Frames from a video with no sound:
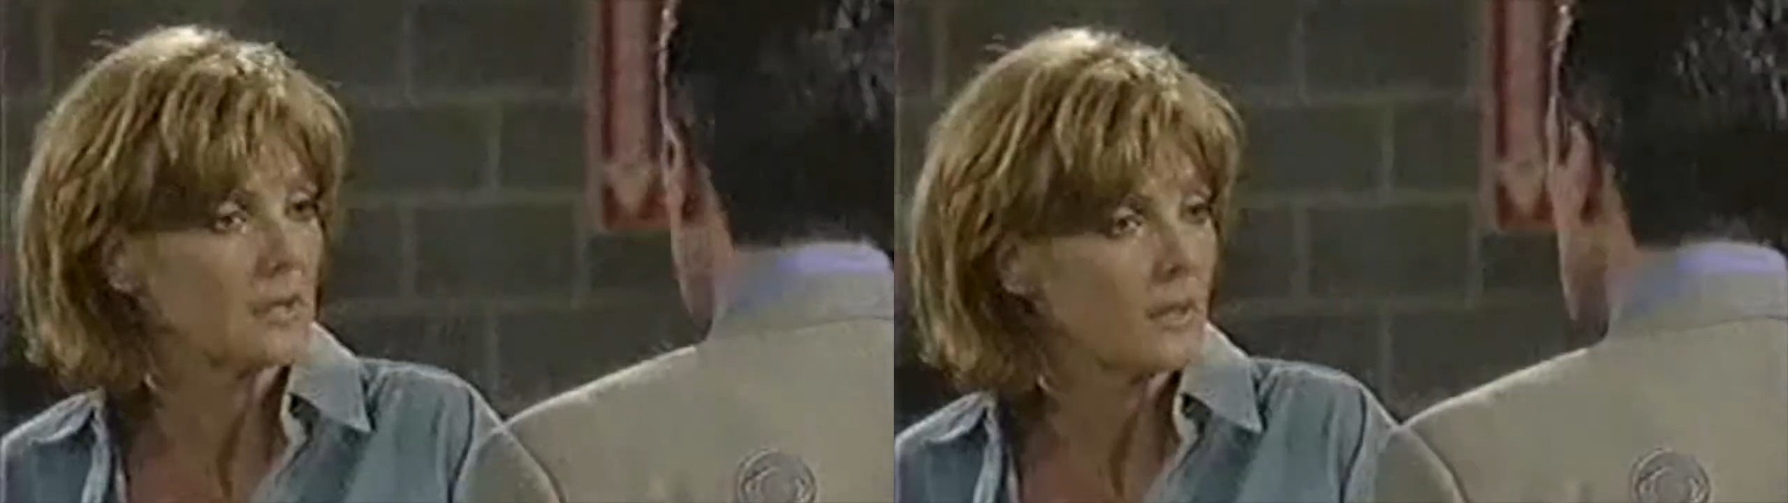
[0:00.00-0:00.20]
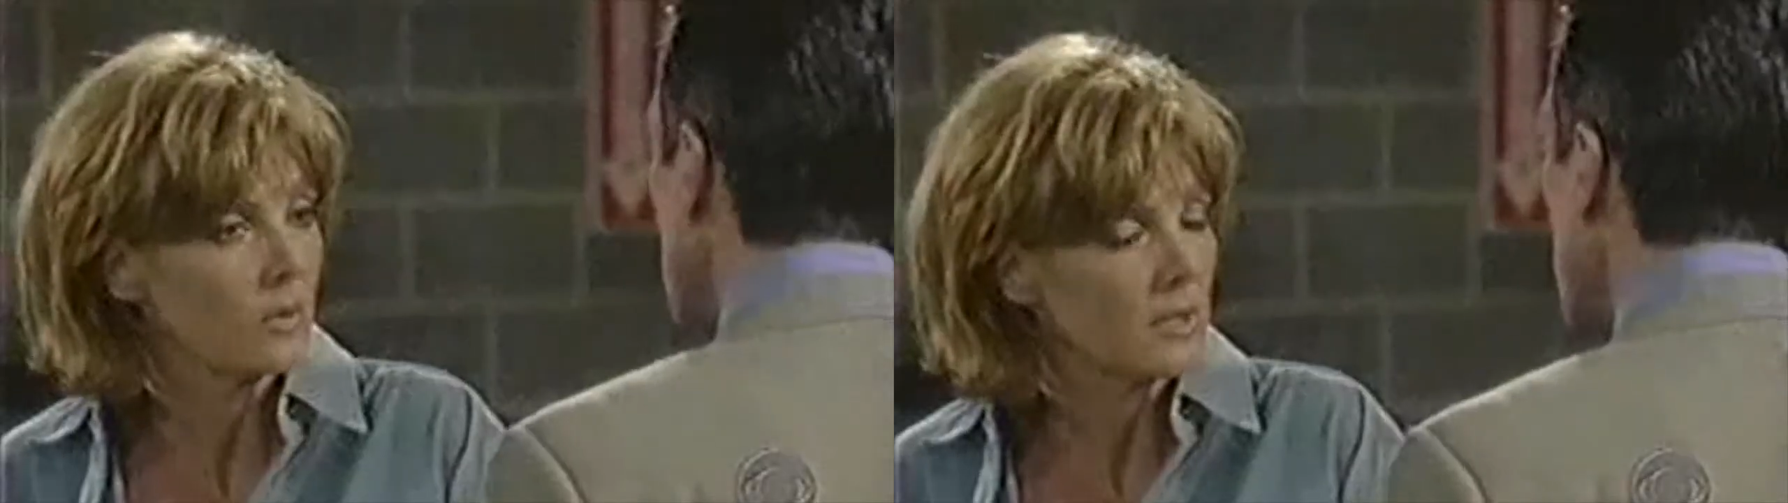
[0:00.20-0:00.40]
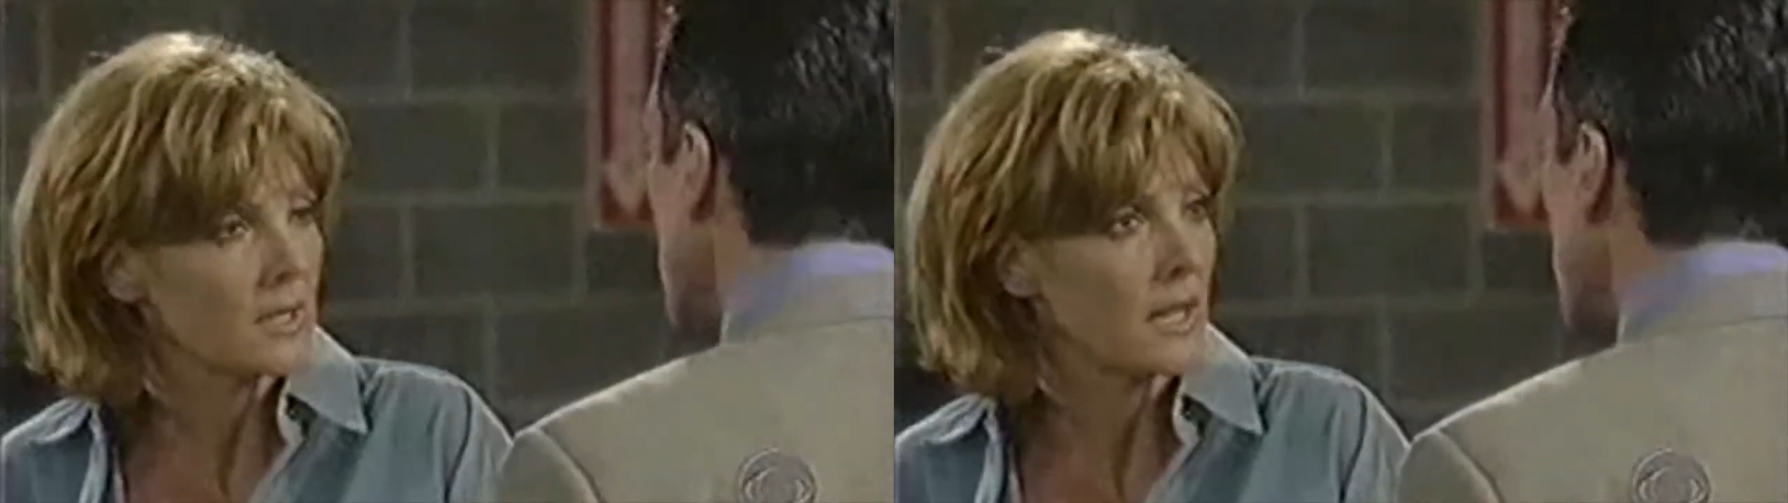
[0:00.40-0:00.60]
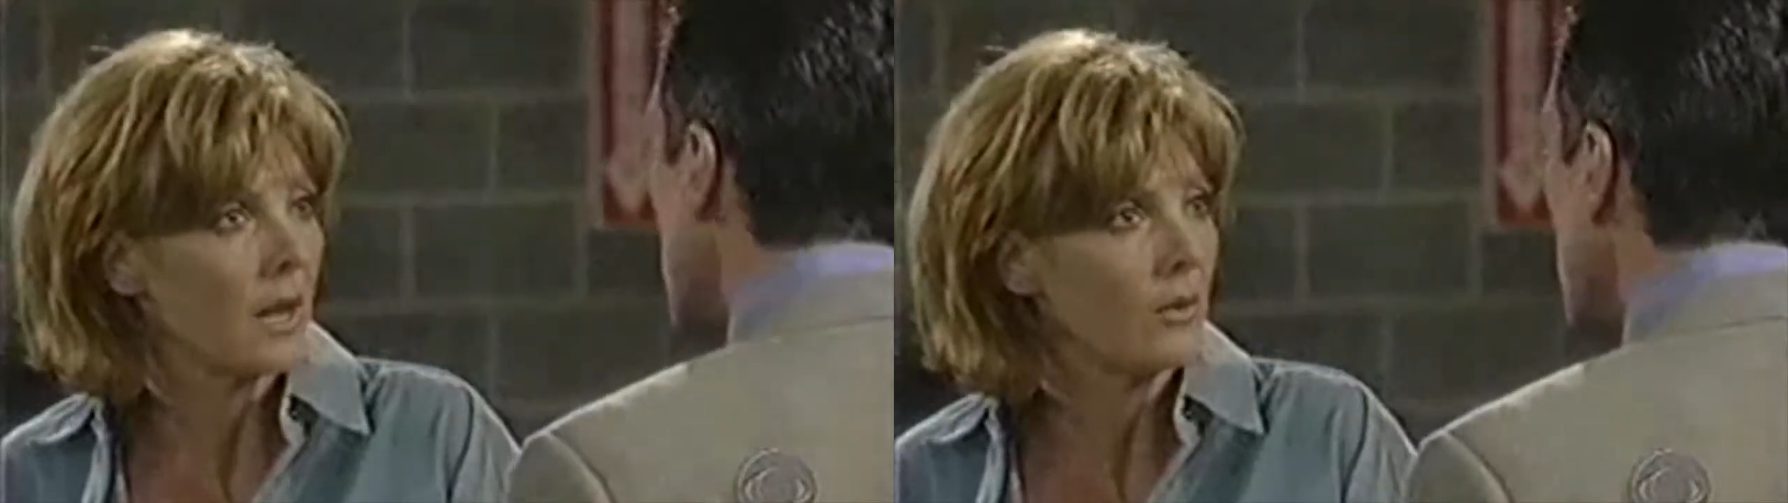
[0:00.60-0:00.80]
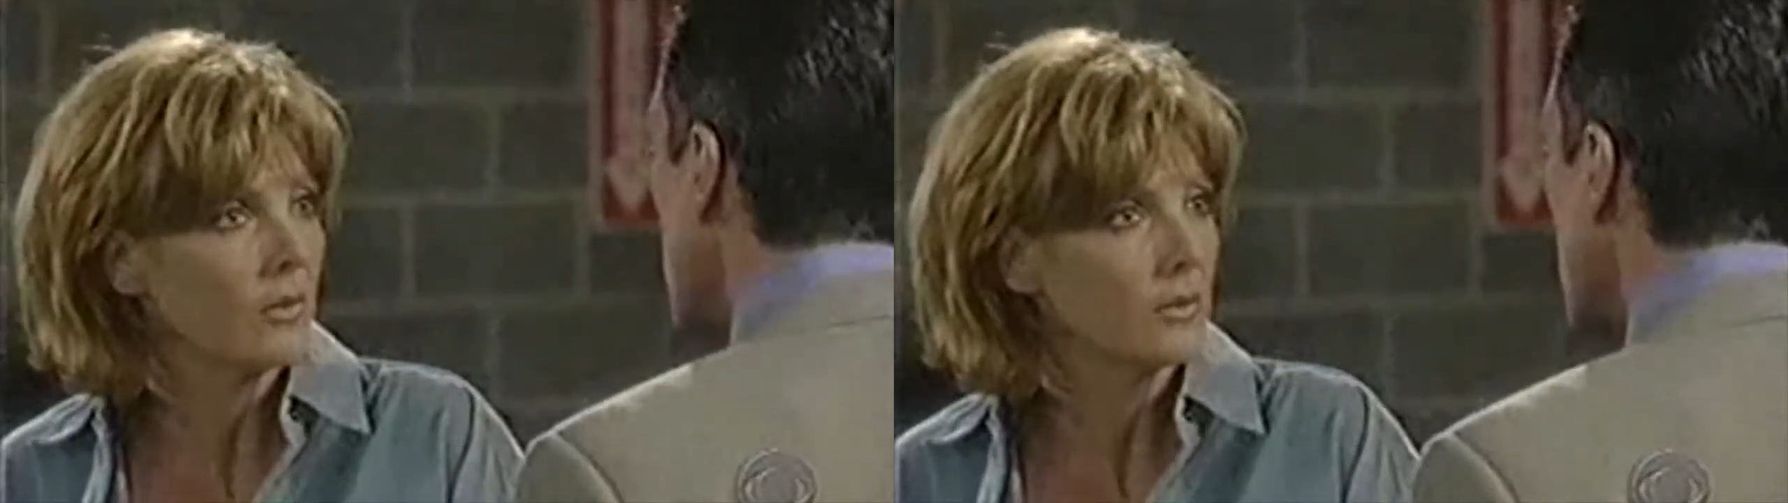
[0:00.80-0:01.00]
The sting went
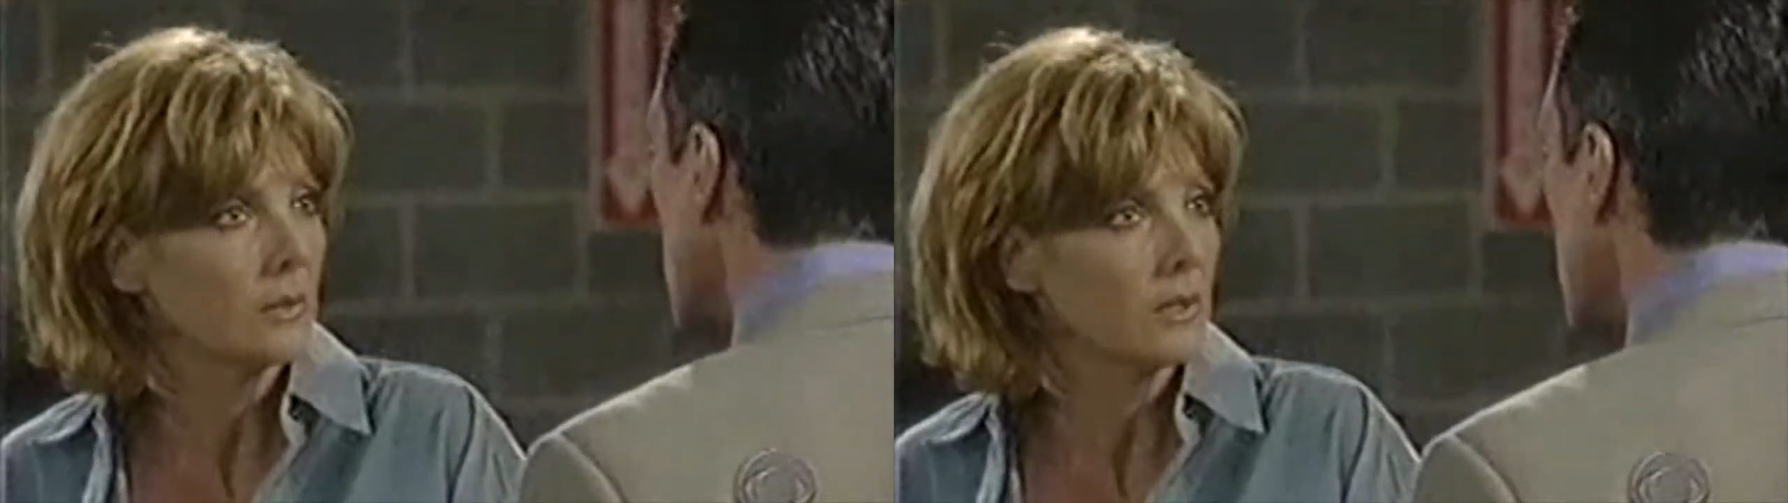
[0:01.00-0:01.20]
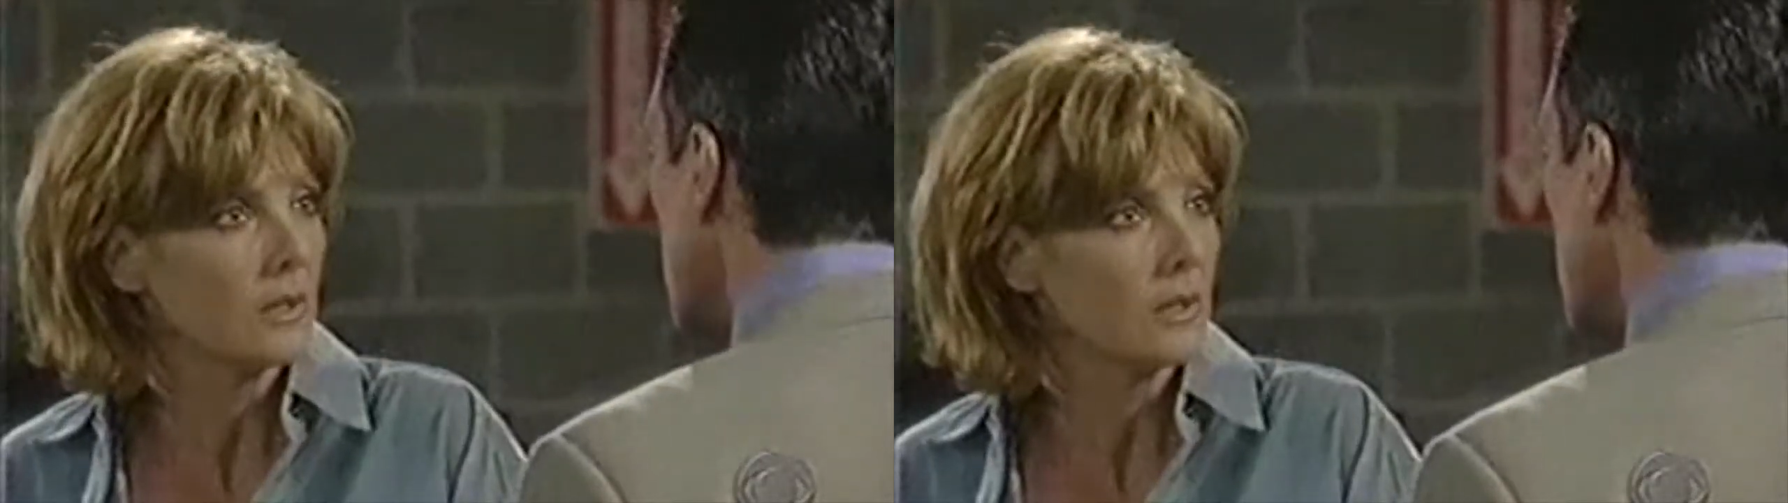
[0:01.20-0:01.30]
south.